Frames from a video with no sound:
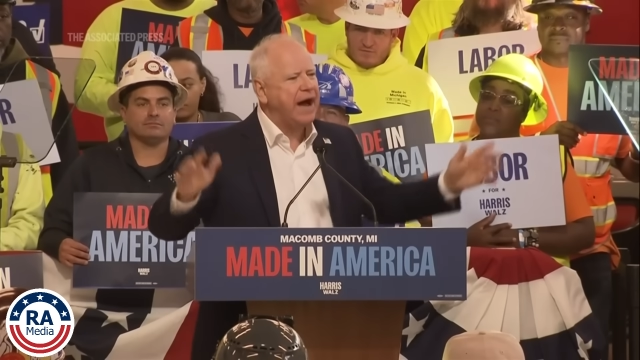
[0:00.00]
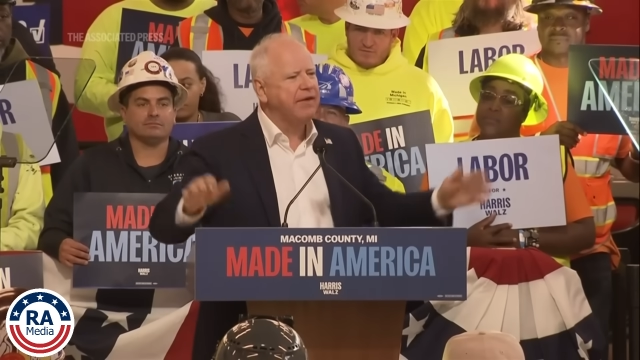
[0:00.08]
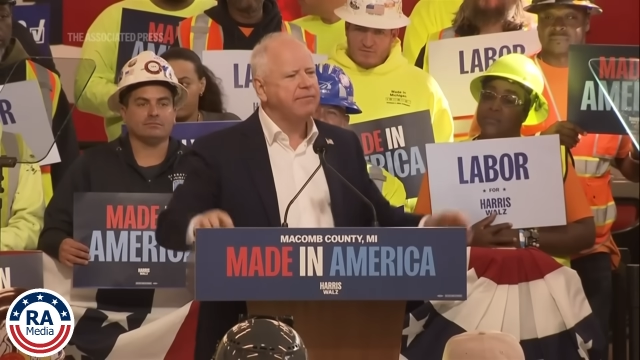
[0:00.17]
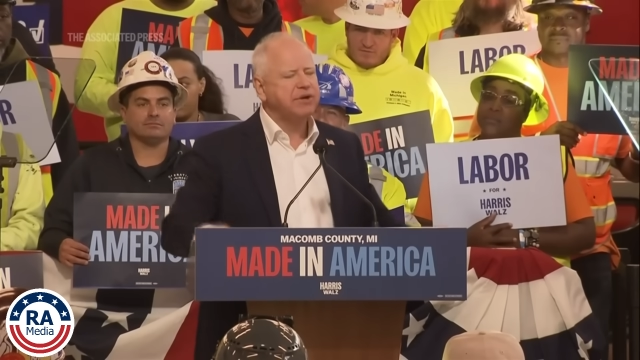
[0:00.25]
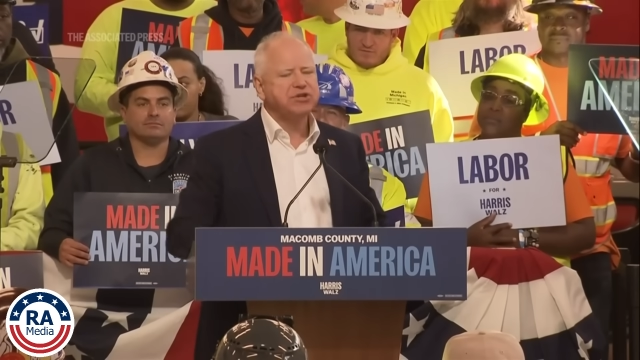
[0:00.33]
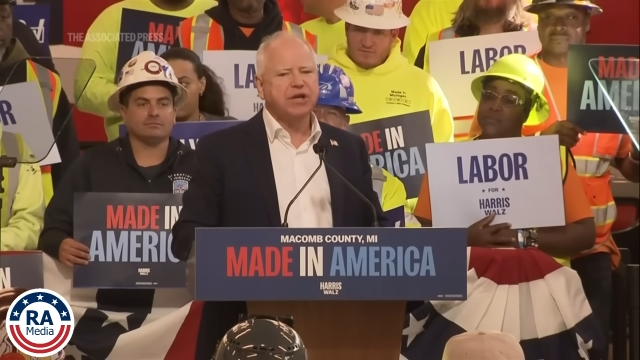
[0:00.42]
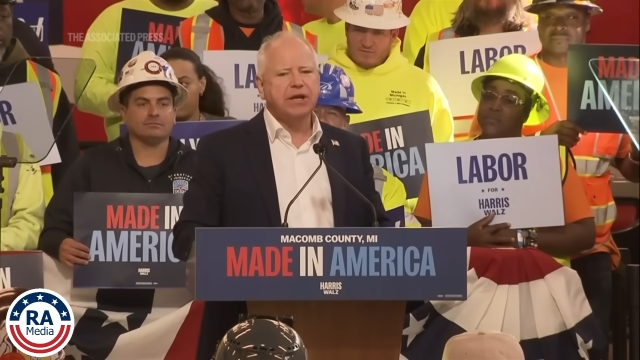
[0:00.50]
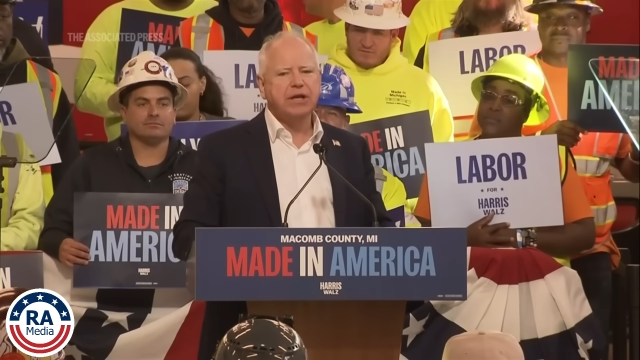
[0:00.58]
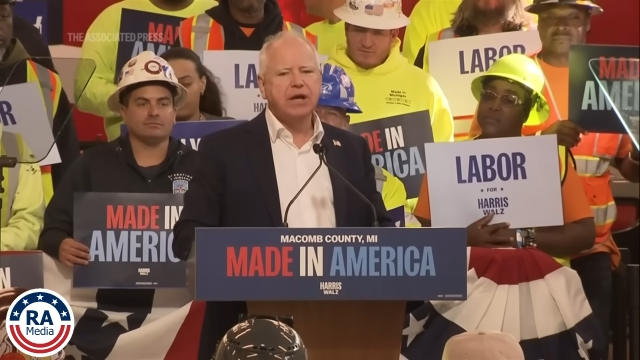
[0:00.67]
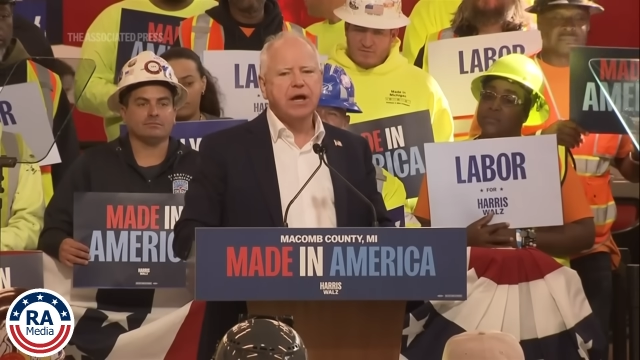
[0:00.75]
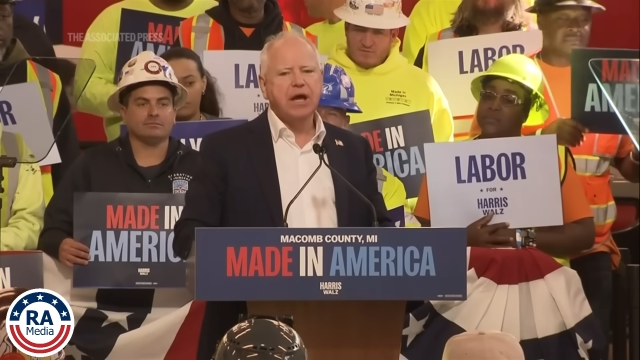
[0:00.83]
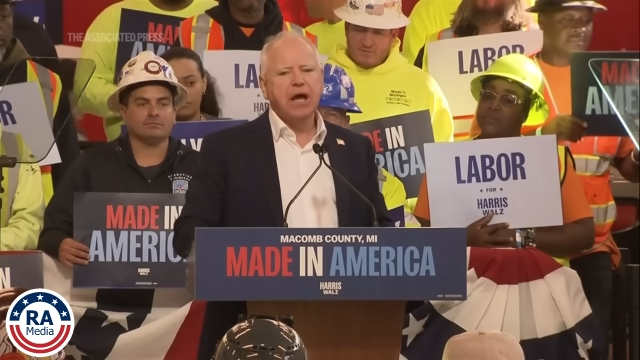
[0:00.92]
Speaker 1: out of
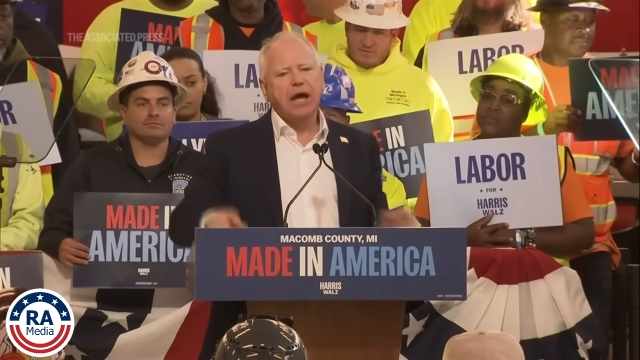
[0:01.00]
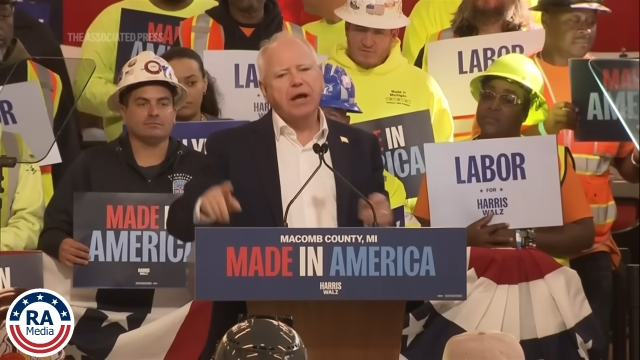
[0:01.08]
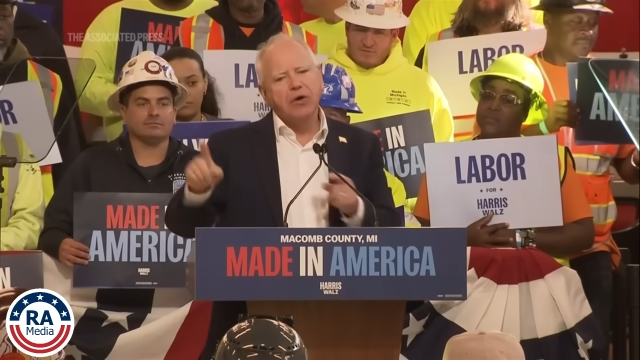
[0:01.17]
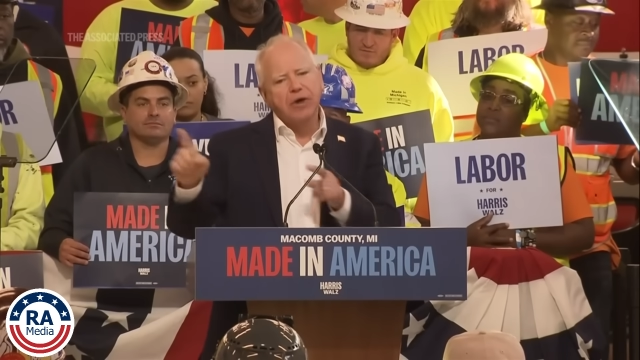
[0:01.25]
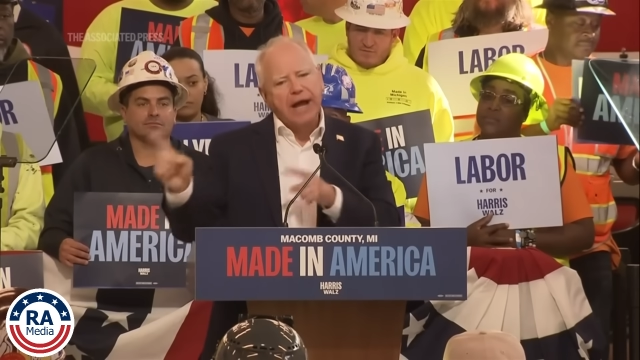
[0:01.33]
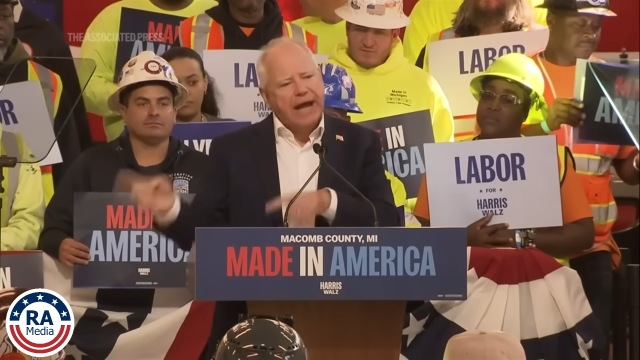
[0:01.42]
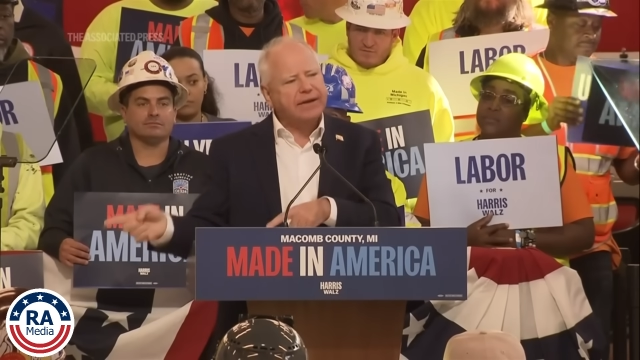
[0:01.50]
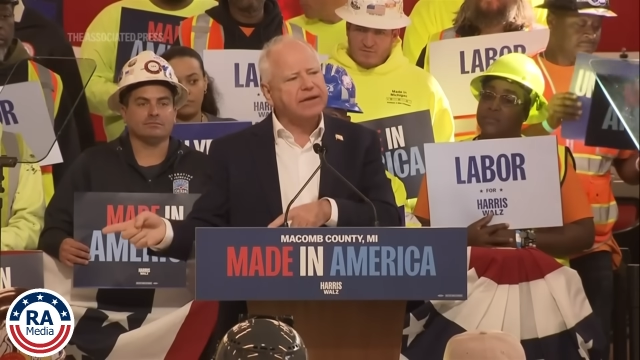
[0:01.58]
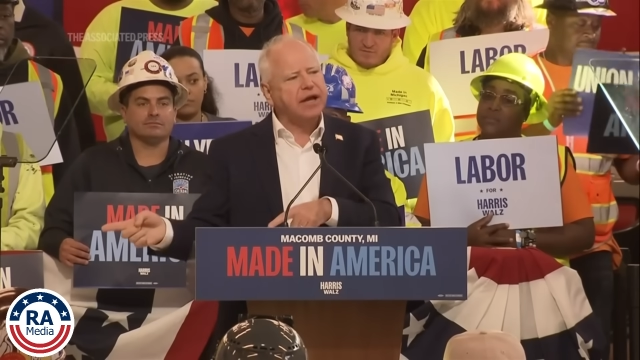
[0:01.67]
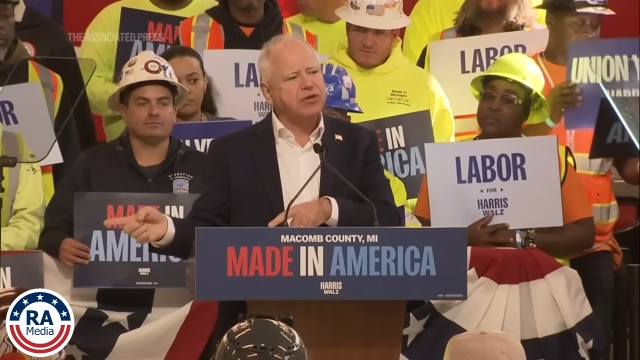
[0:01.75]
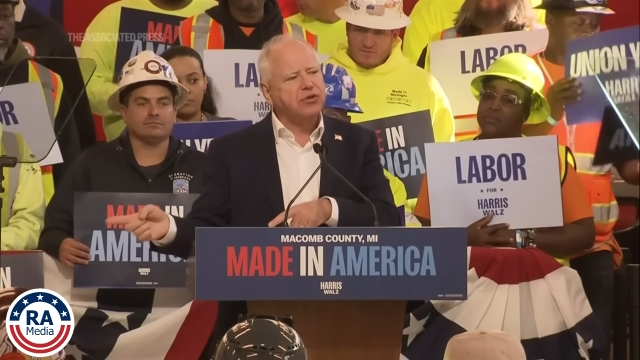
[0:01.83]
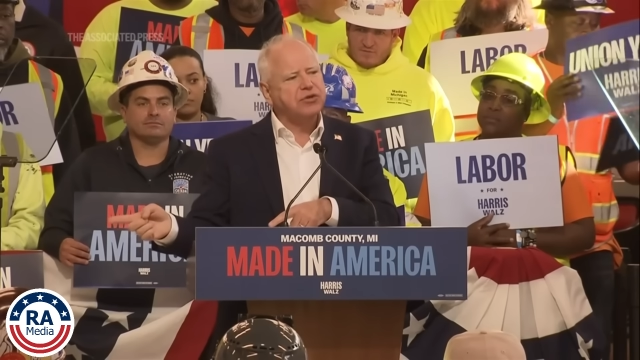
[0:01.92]
Michigan and go to
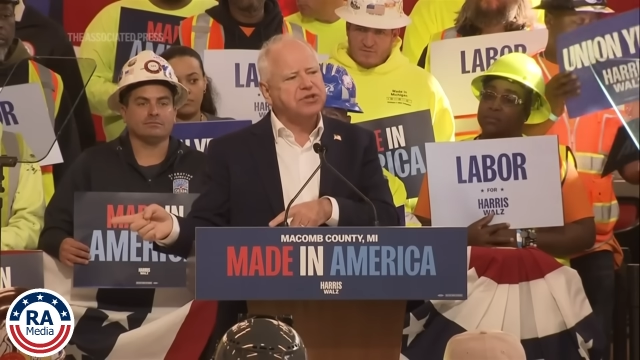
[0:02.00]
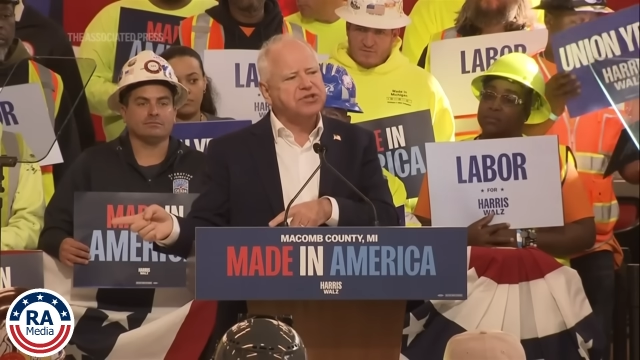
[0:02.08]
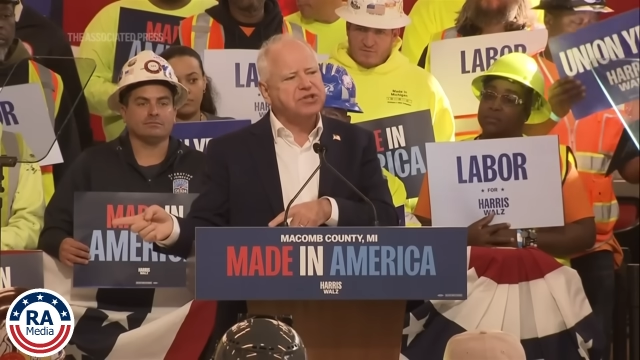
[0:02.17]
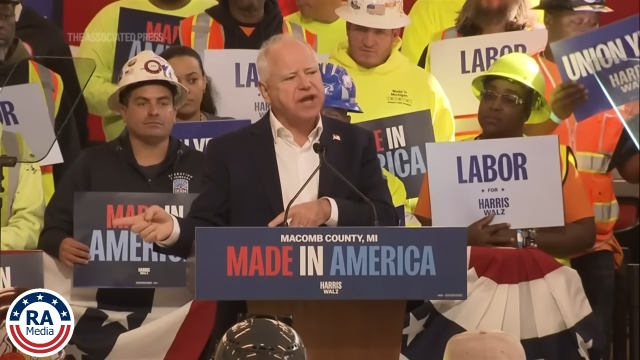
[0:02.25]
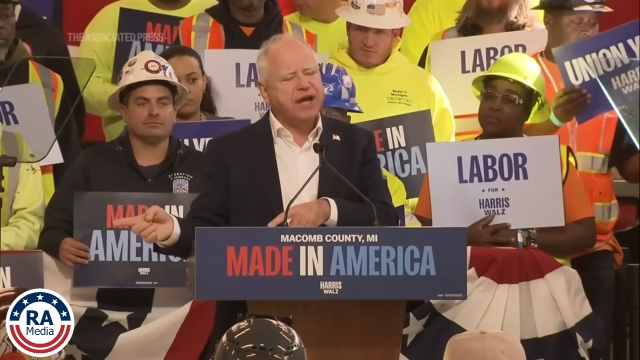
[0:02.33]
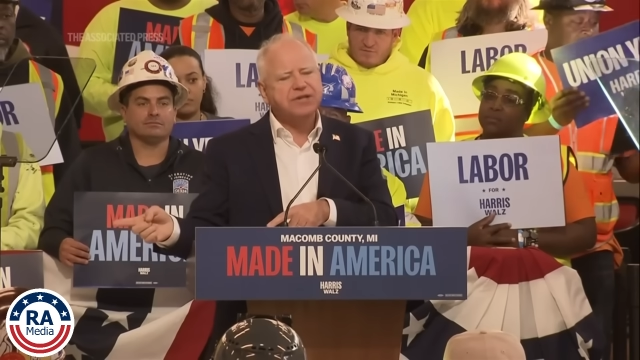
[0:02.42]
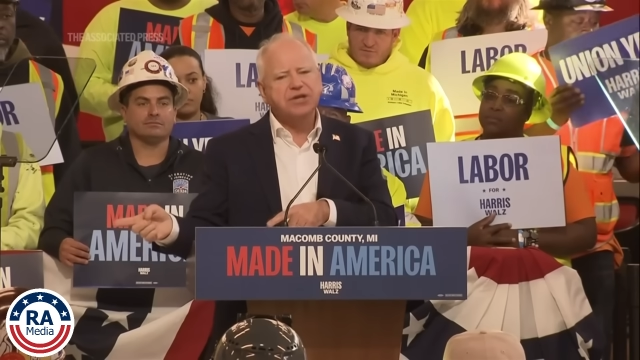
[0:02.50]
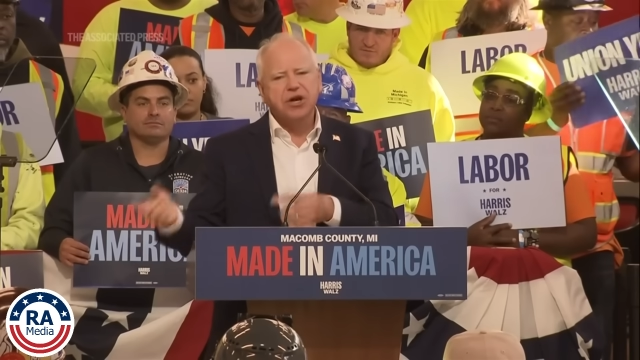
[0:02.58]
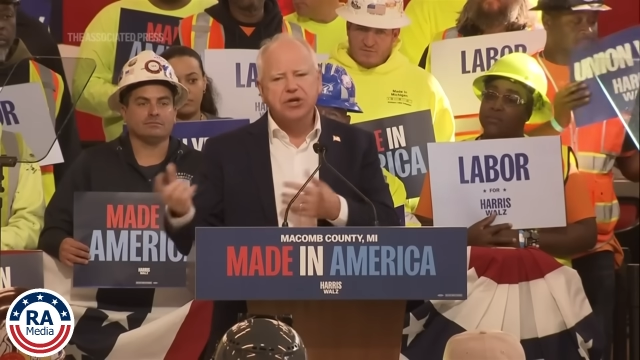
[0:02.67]
anti union states